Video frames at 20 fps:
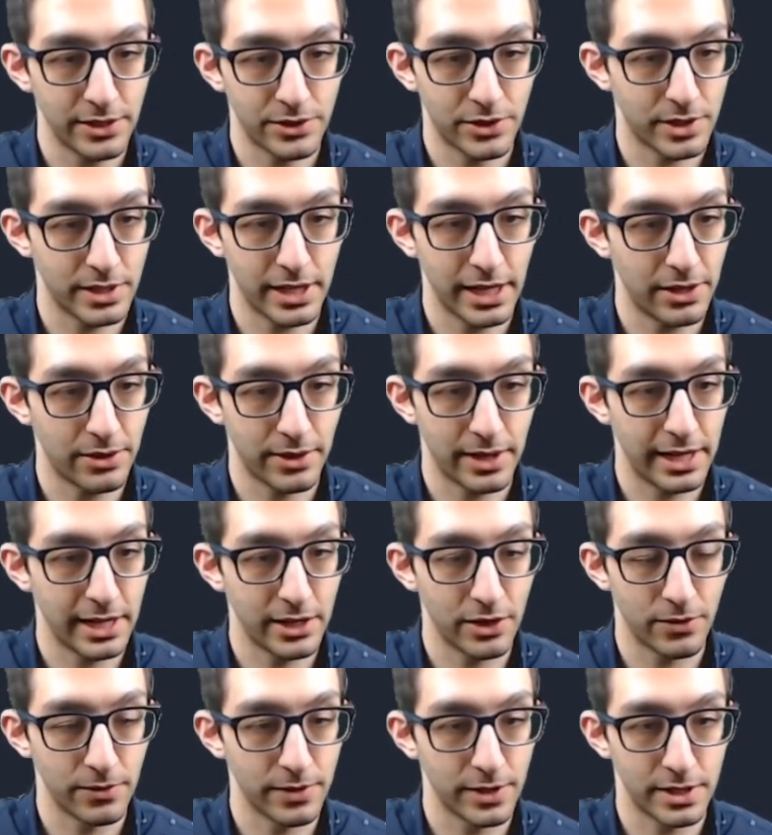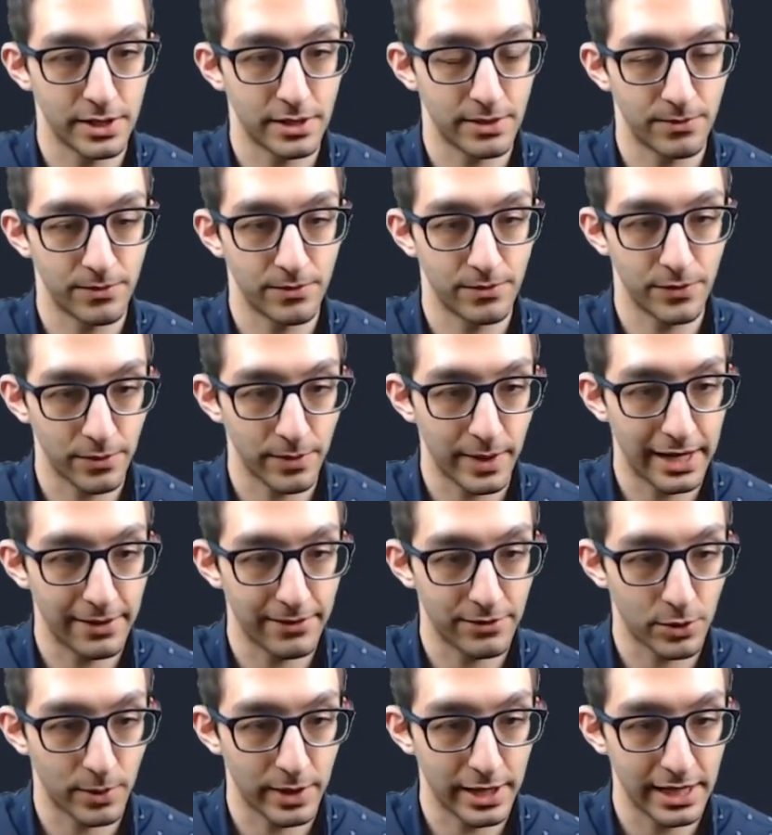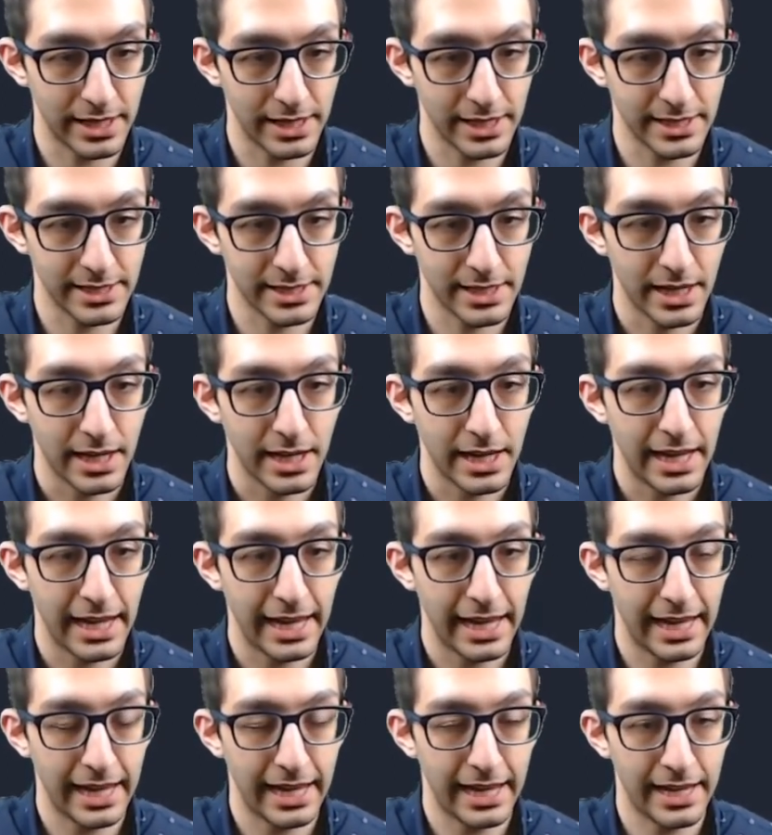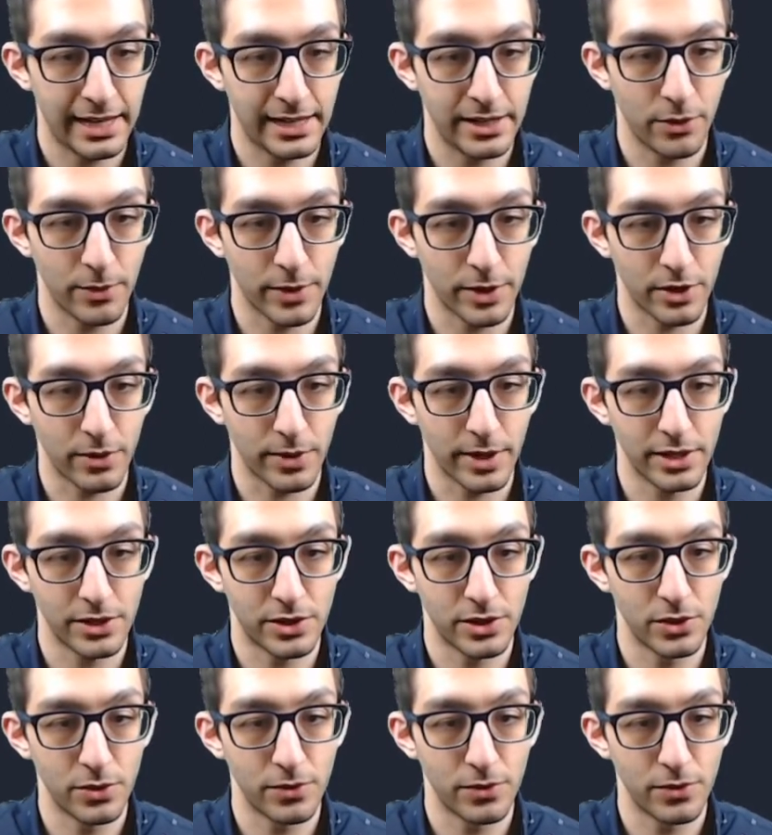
just iterating over this array of 20 things, and we're going to